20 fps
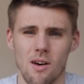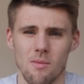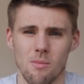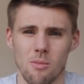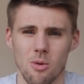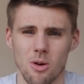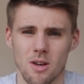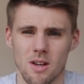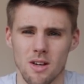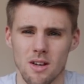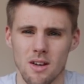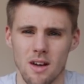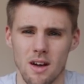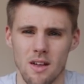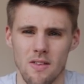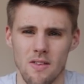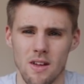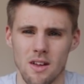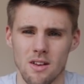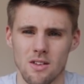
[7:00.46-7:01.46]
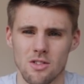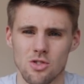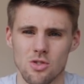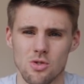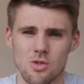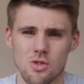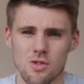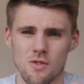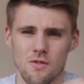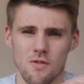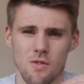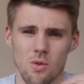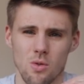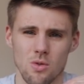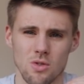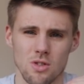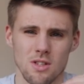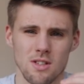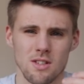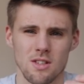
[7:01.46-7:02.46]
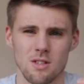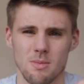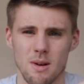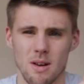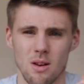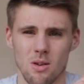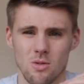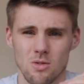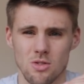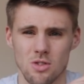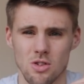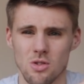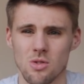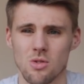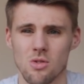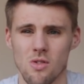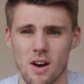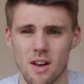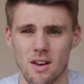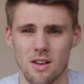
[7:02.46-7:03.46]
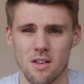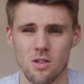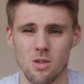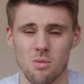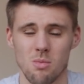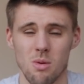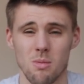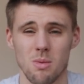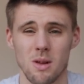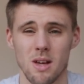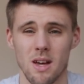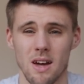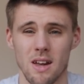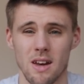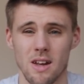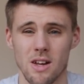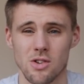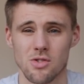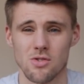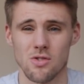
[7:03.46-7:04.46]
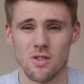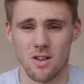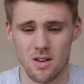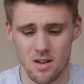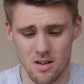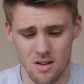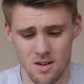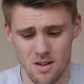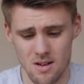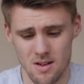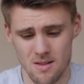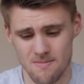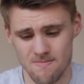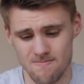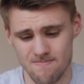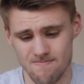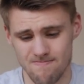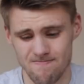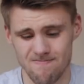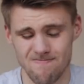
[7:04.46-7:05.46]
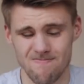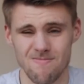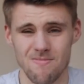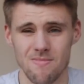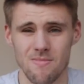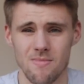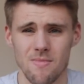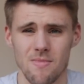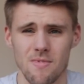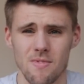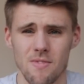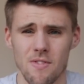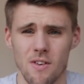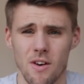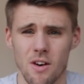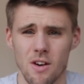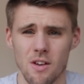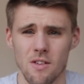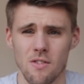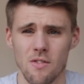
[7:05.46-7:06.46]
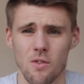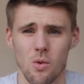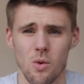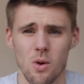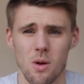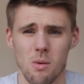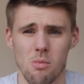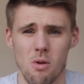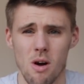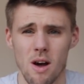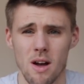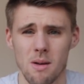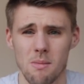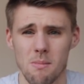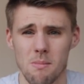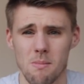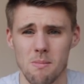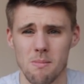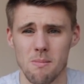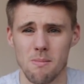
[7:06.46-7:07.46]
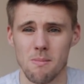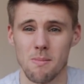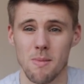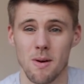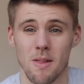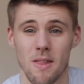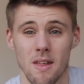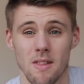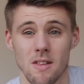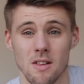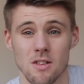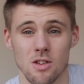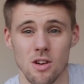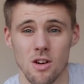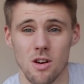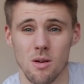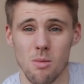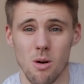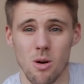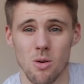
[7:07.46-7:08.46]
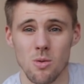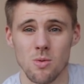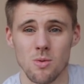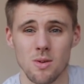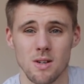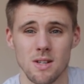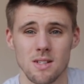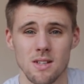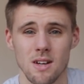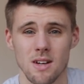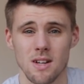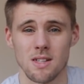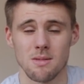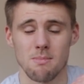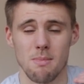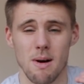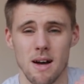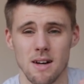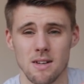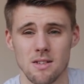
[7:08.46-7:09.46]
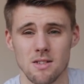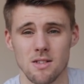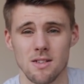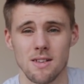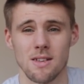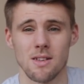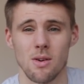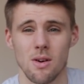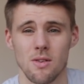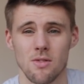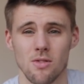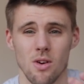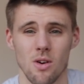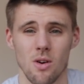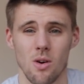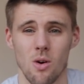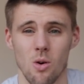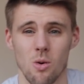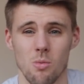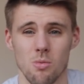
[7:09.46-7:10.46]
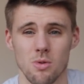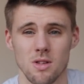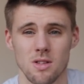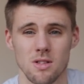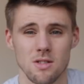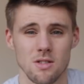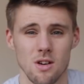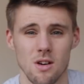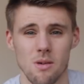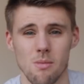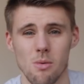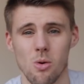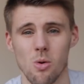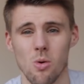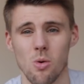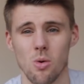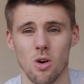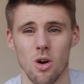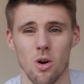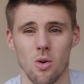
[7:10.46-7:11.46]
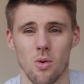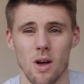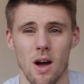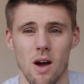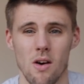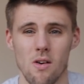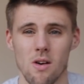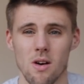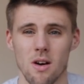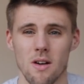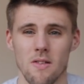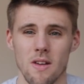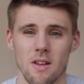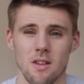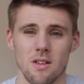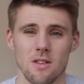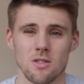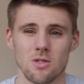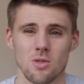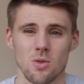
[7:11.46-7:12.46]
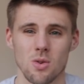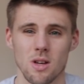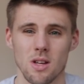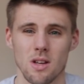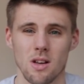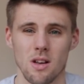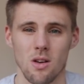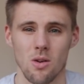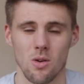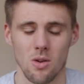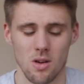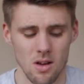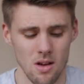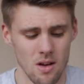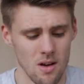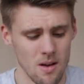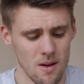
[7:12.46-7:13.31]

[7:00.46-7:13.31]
of money, and then as soon as you forge it, you spend like £2,000 and you'll probably get an extra 30-40 brake. But then the turbo is at its max, and then you have to hybrid the turbo or go Garrett, and then you're talking at like